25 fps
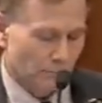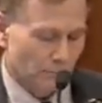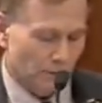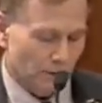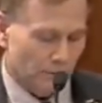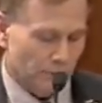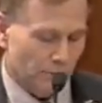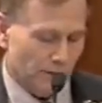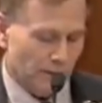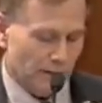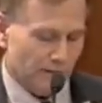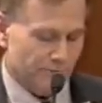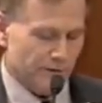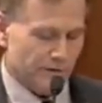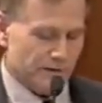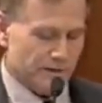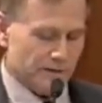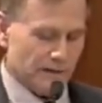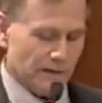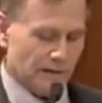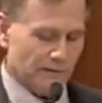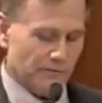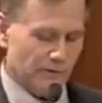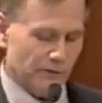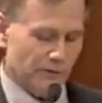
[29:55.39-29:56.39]
But we have
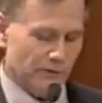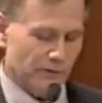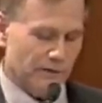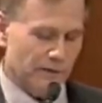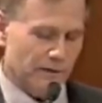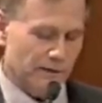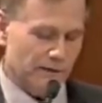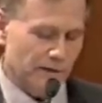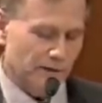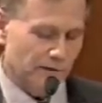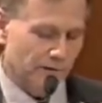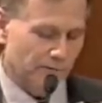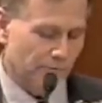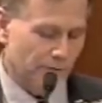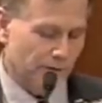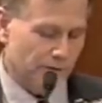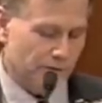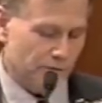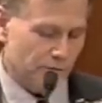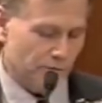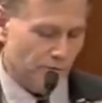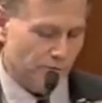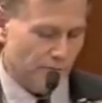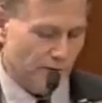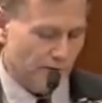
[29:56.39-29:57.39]
discovered that the
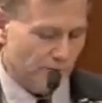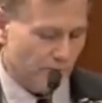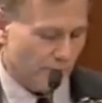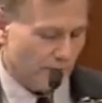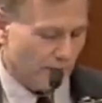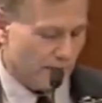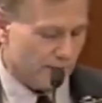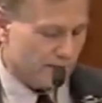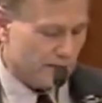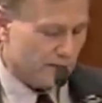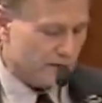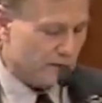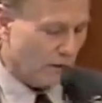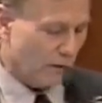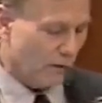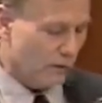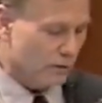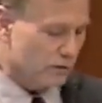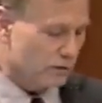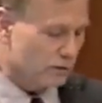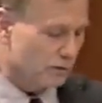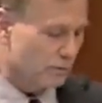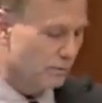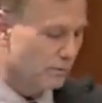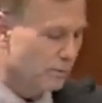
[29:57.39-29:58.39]
laryngeal reflexes
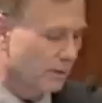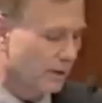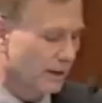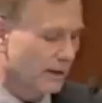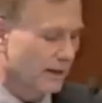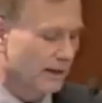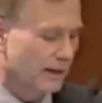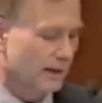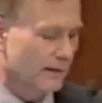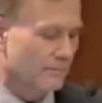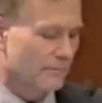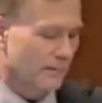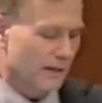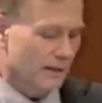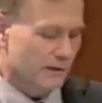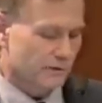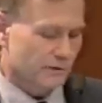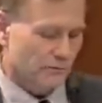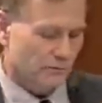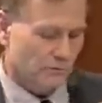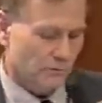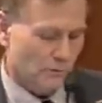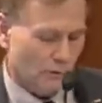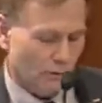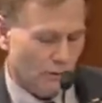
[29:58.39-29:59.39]
also play a
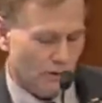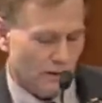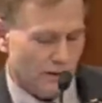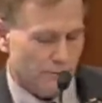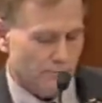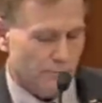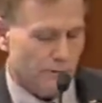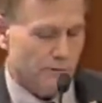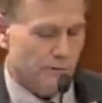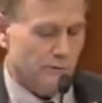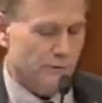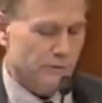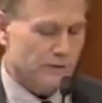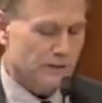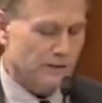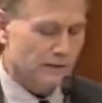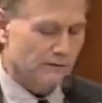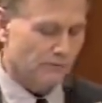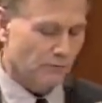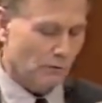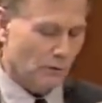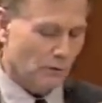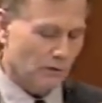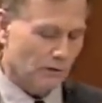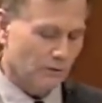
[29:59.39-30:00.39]
major role in
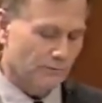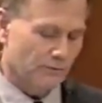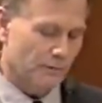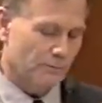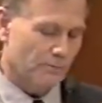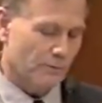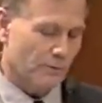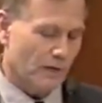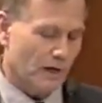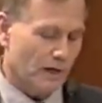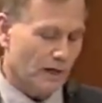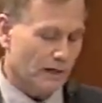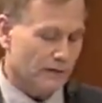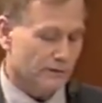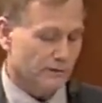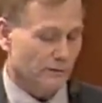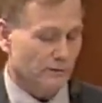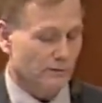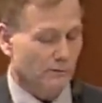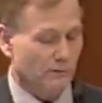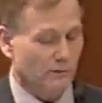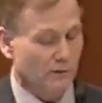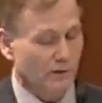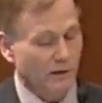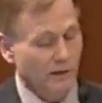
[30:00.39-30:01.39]
producing vocal
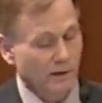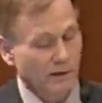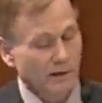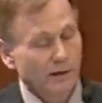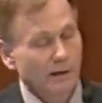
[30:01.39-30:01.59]
vibrato